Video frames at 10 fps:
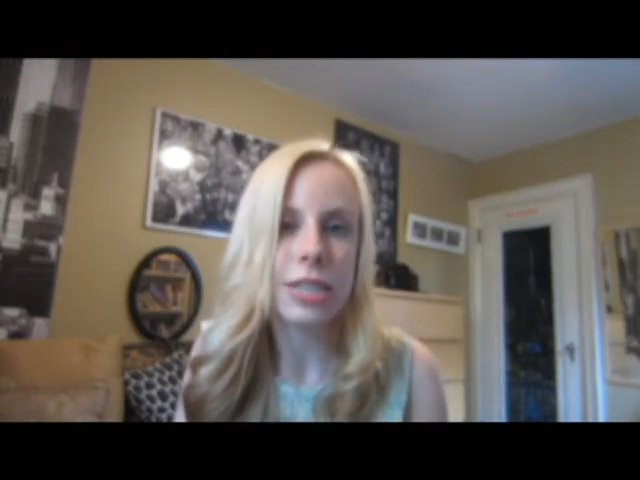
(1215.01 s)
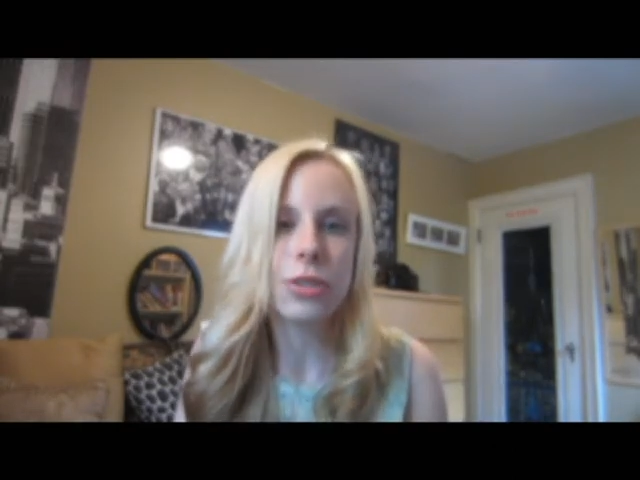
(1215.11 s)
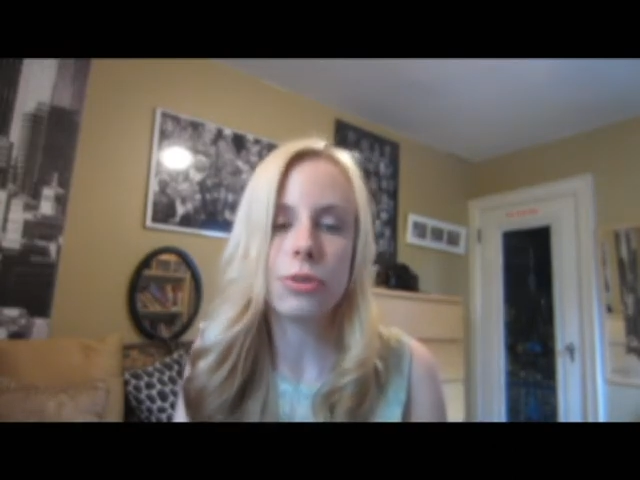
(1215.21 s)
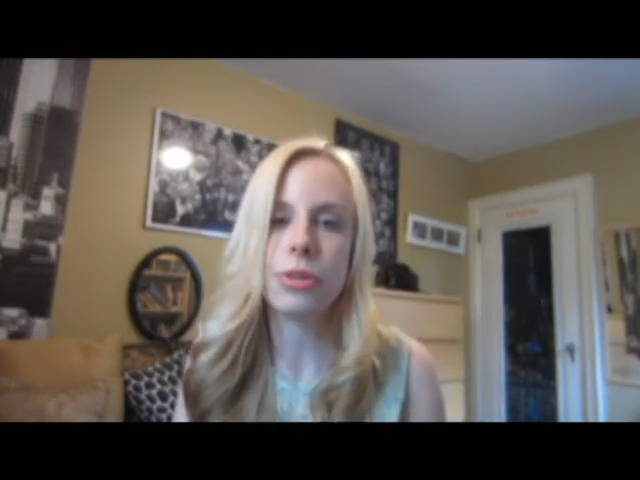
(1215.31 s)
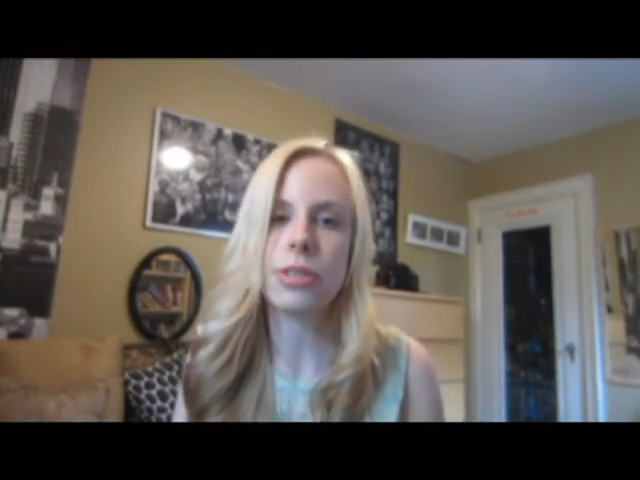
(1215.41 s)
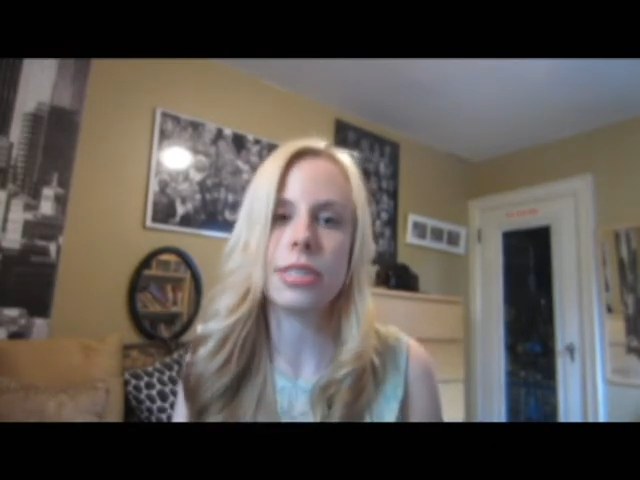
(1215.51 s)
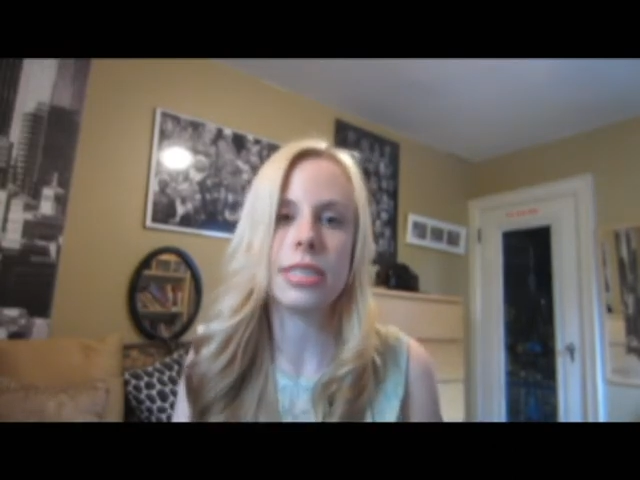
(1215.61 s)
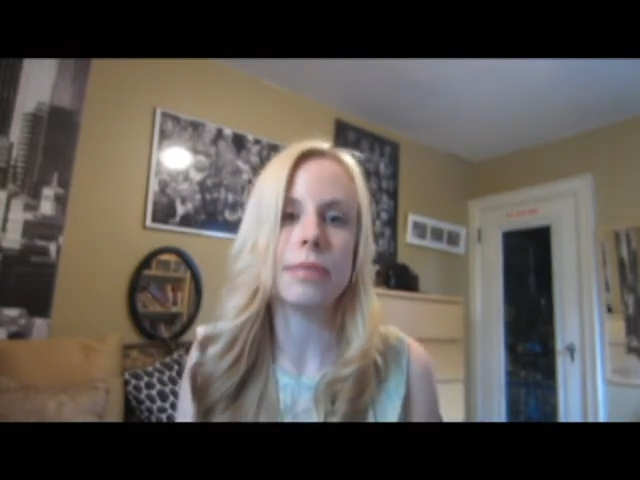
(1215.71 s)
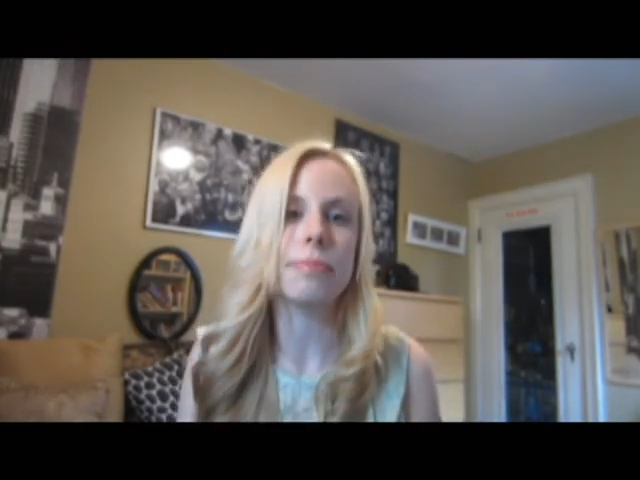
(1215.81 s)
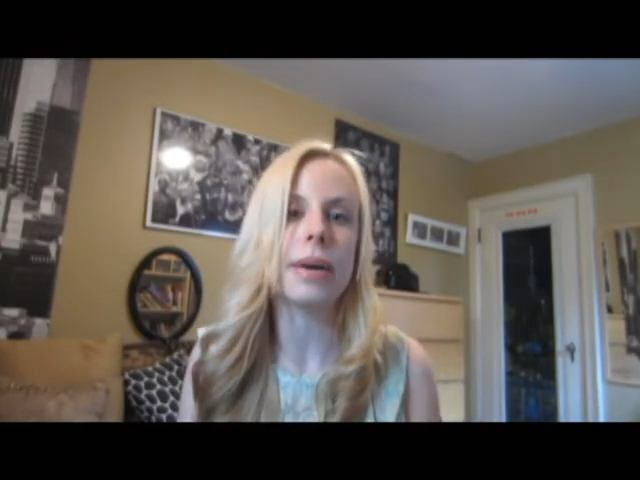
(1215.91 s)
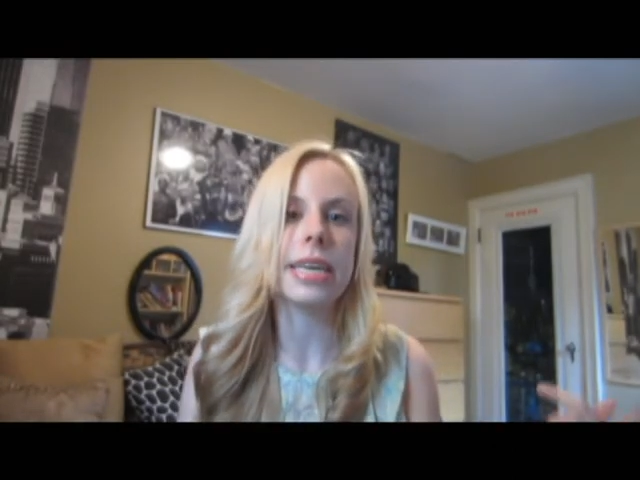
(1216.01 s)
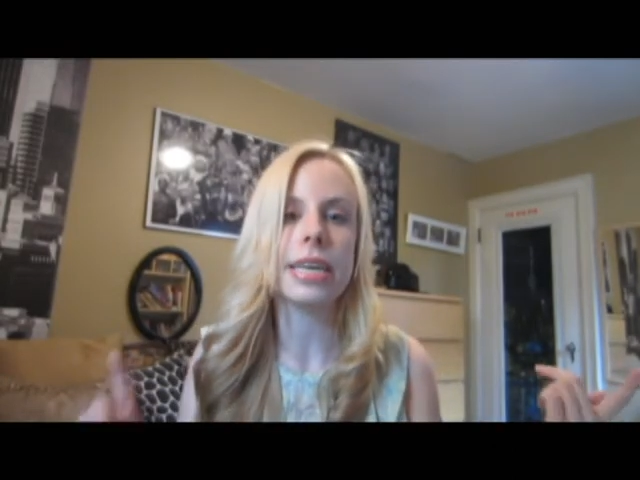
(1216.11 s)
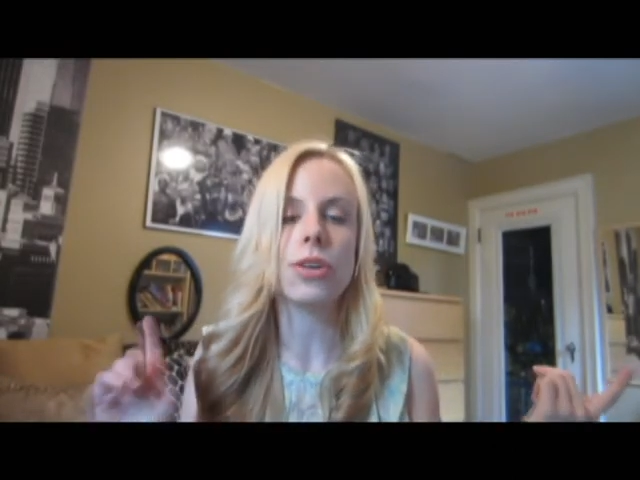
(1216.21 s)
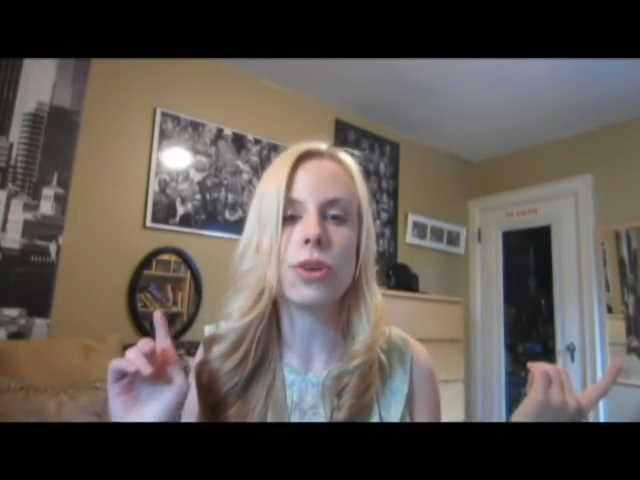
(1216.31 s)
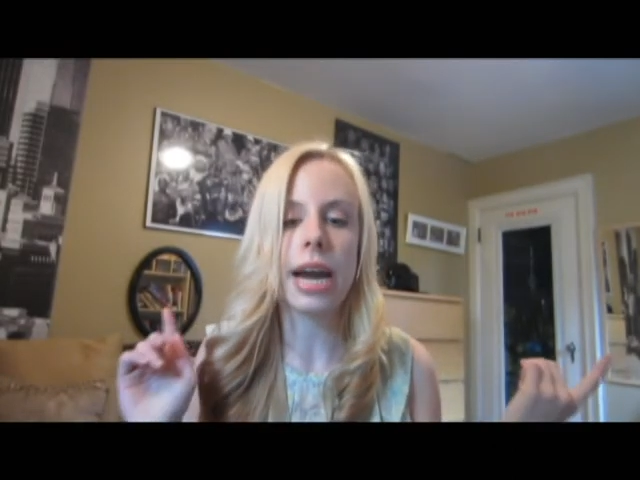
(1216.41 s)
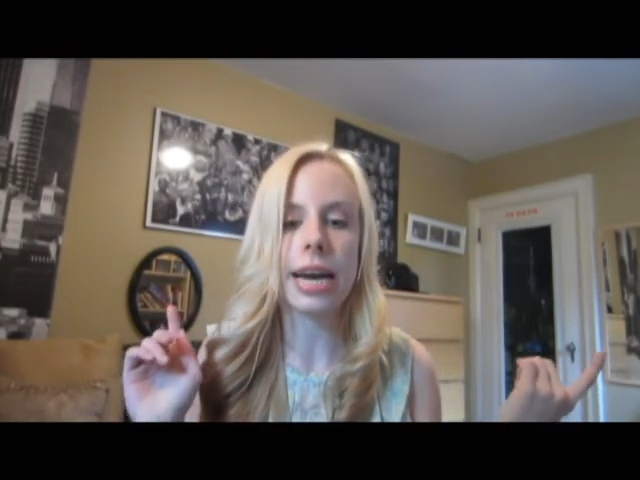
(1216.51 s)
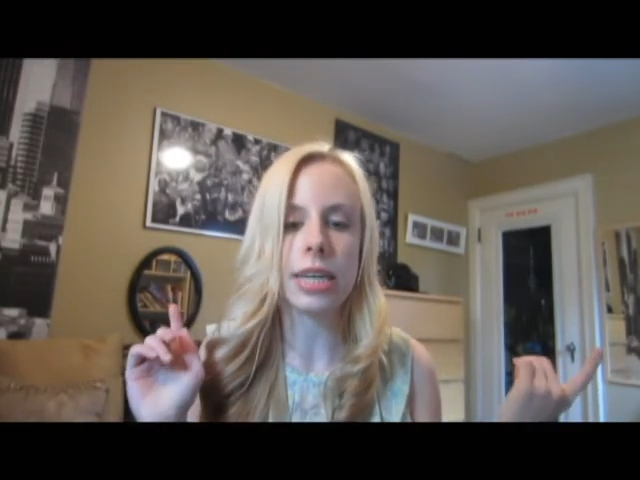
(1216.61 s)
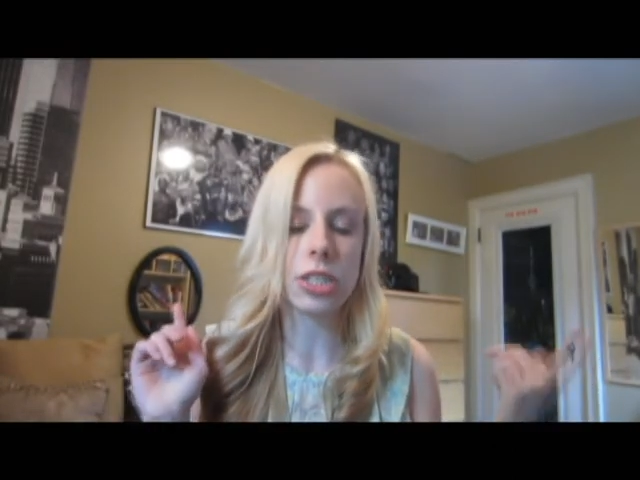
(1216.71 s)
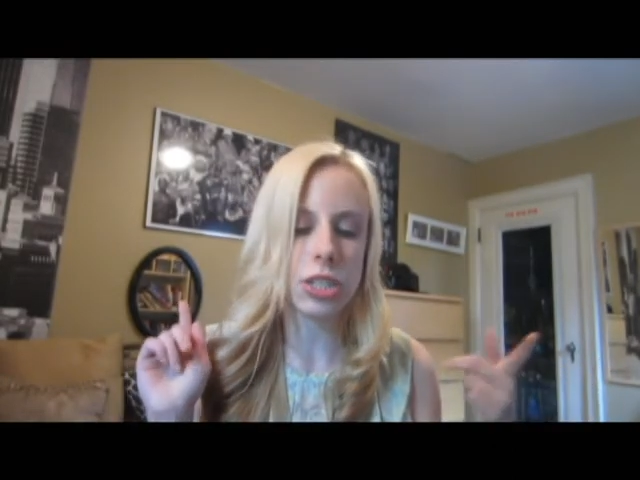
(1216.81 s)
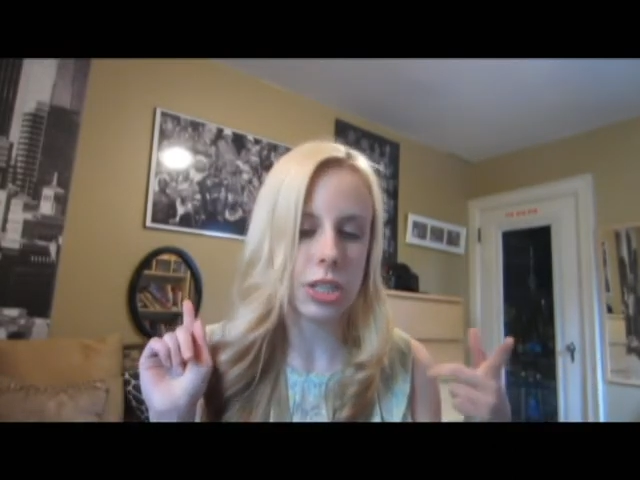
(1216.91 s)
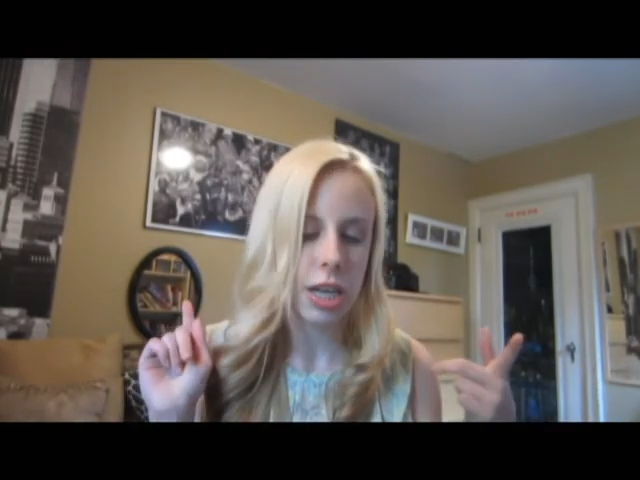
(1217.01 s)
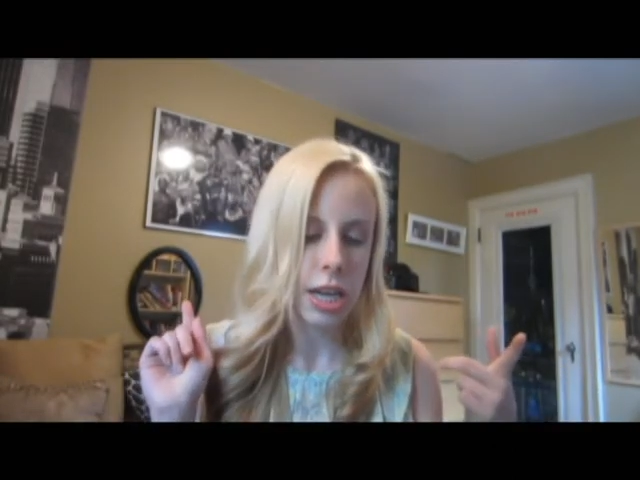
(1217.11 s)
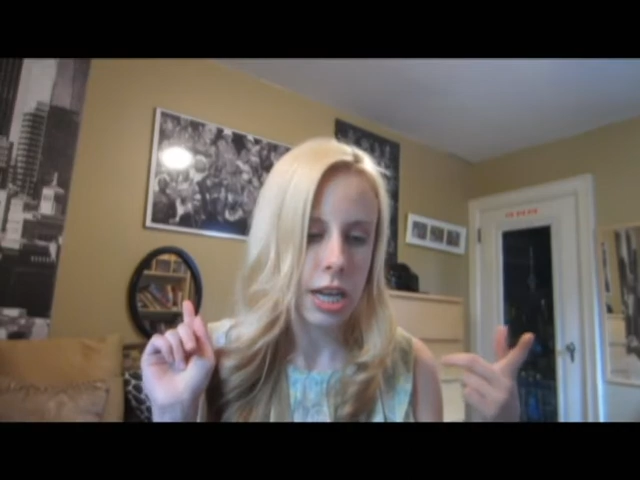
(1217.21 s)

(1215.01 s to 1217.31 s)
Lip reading: You know, there's the buggy crash,